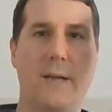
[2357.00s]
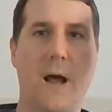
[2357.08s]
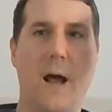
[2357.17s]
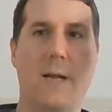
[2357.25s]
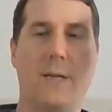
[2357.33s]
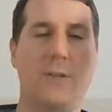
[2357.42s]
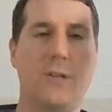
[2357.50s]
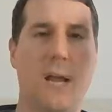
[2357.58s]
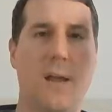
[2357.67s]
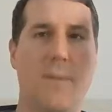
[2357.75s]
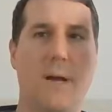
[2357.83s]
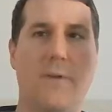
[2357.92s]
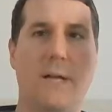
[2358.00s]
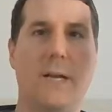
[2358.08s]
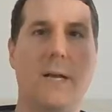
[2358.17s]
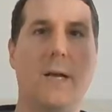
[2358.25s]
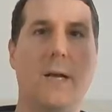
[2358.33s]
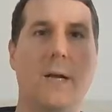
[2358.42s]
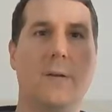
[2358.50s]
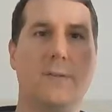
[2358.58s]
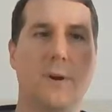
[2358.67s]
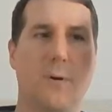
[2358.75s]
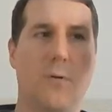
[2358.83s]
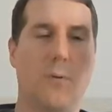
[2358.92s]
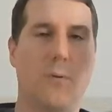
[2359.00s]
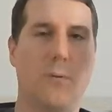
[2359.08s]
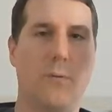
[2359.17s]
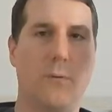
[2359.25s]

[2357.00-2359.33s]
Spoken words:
not ashamed of it. So,